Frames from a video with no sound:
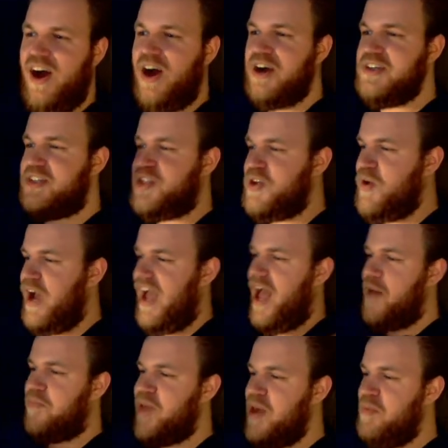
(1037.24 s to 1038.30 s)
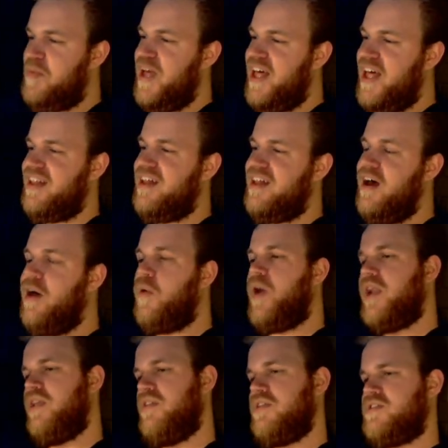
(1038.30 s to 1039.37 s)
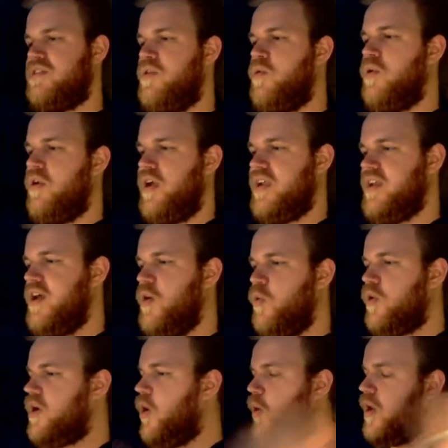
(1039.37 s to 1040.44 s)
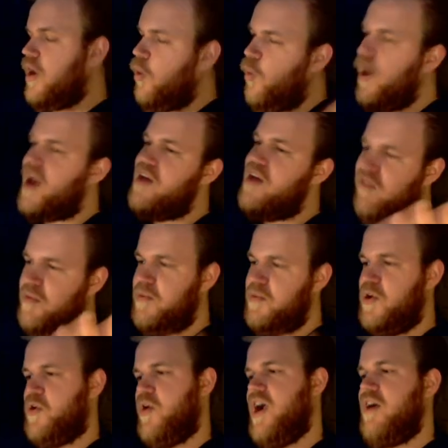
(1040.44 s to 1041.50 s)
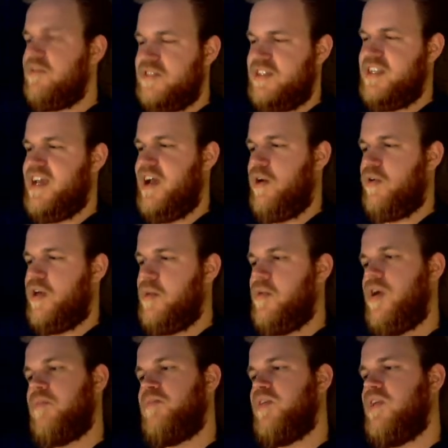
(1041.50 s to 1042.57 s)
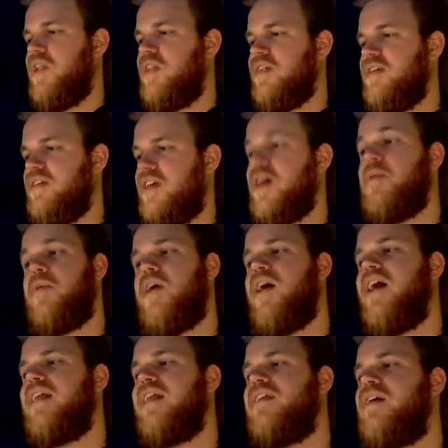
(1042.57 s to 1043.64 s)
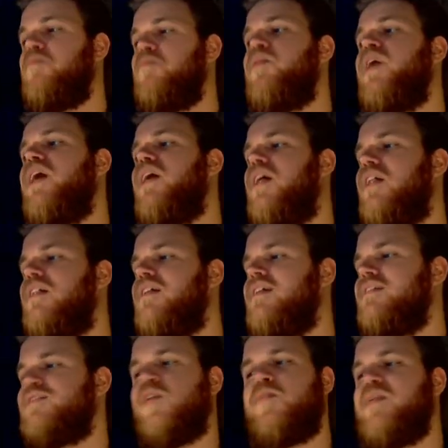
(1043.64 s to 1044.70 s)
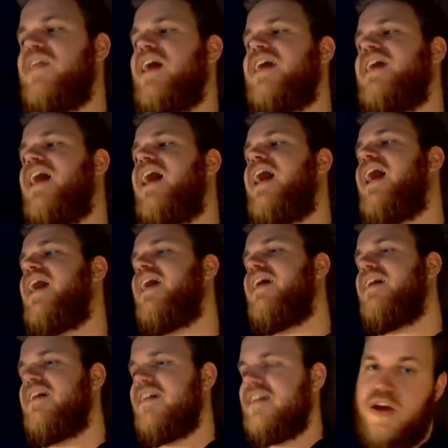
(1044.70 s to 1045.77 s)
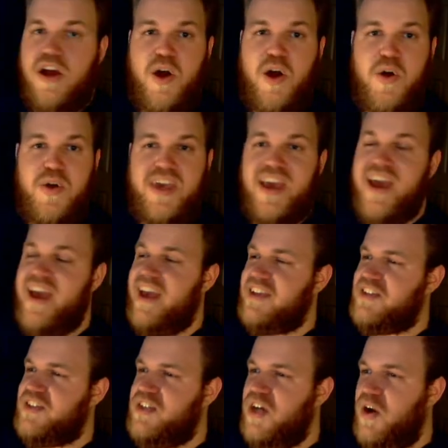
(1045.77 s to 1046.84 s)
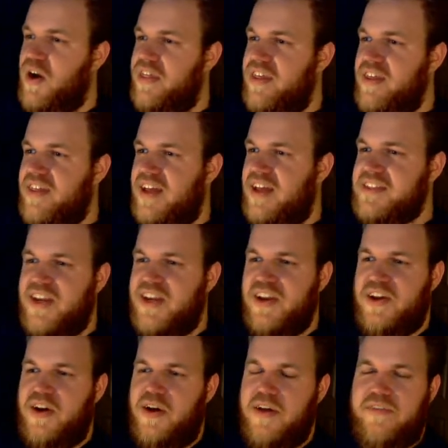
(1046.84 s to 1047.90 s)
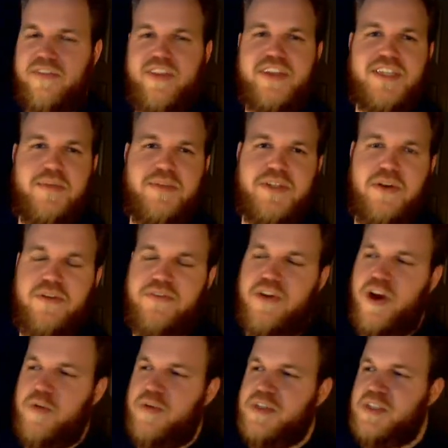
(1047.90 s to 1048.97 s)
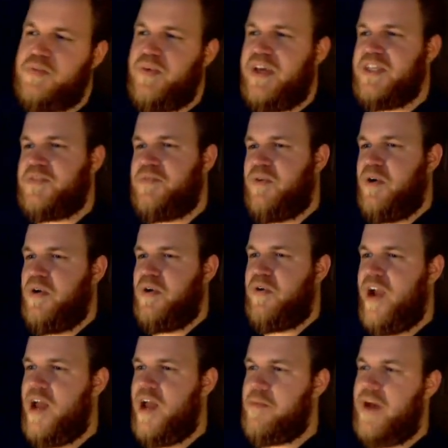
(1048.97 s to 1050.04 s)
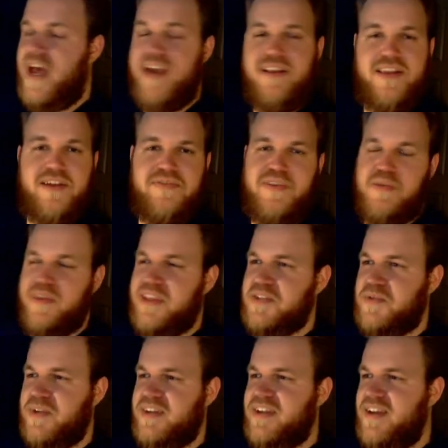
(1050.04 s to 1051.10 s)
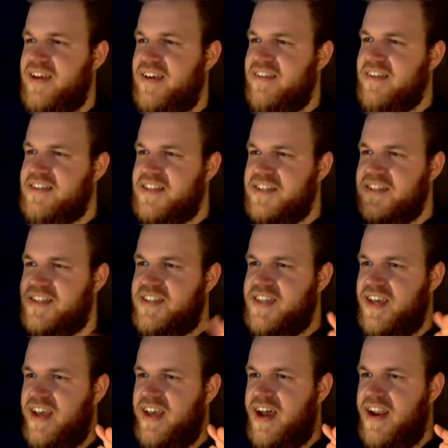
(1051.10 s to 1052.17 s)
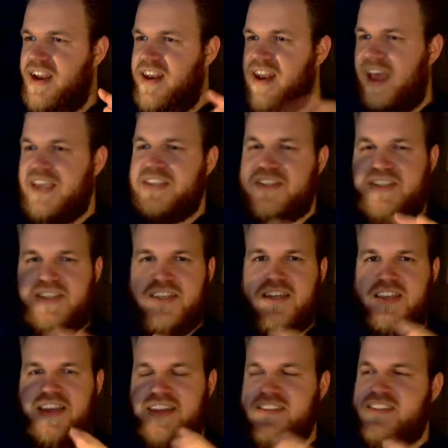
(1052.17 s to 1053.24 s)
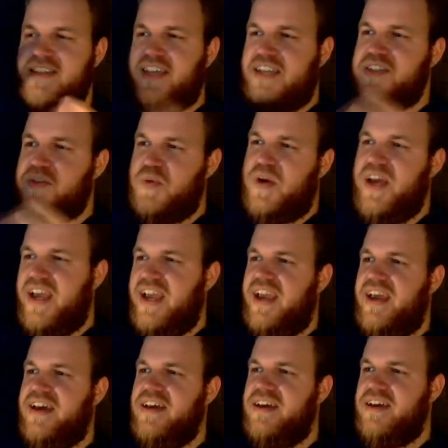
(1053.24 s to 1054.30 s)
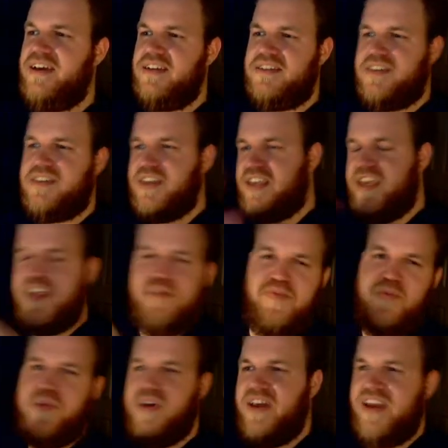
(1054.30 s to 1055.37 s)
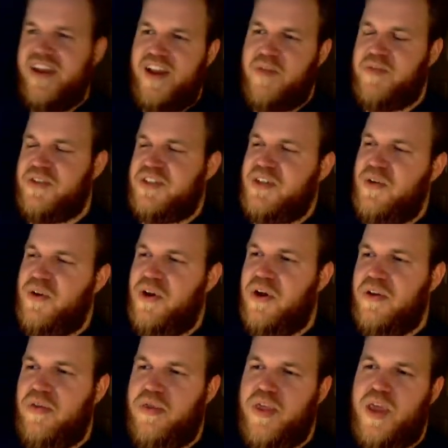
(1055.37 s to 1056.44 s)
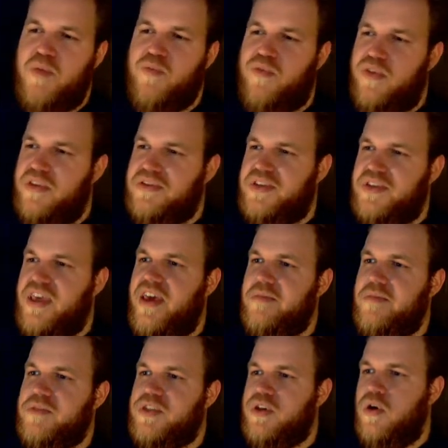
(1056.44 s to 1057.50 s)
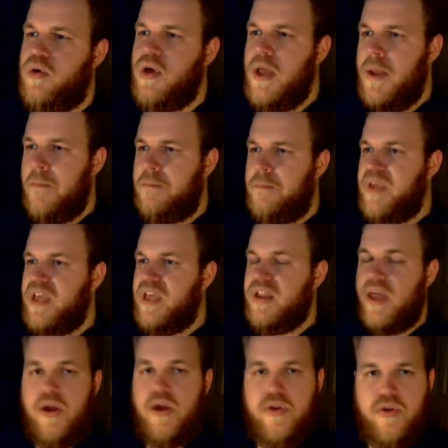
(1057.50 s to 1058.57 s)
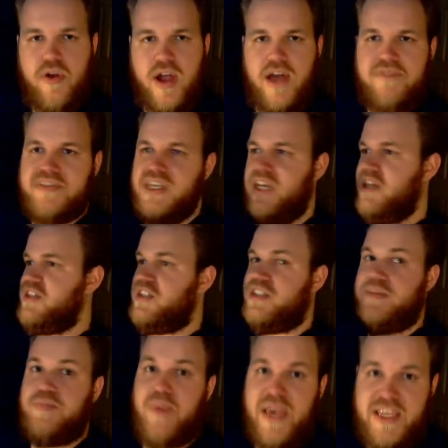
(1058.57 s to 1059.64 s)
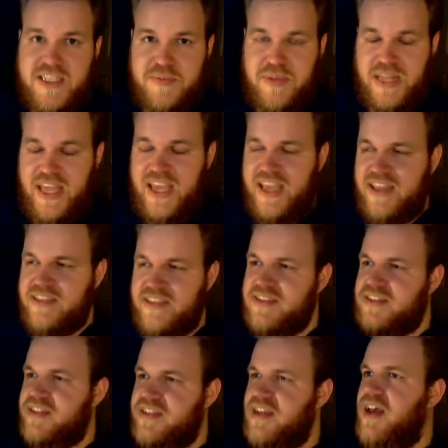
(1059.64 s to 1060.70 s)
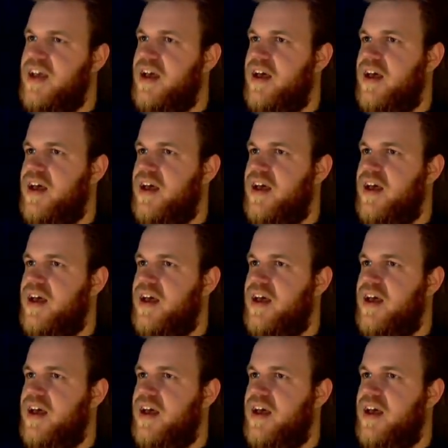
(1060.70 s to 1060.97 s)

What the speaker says: Aren't you happy, Bill? Why do you look so worried? We're going away from the ground now. Come on, Bill. Come on, Bill. Don't be that guy. Okay, so I think that's gonna call it for this episode of Kerbal Space Program. I had a lot of fun with this one. This is a nice, concise way to keep an episode on theme for this game. So, be it aircraft, space planes,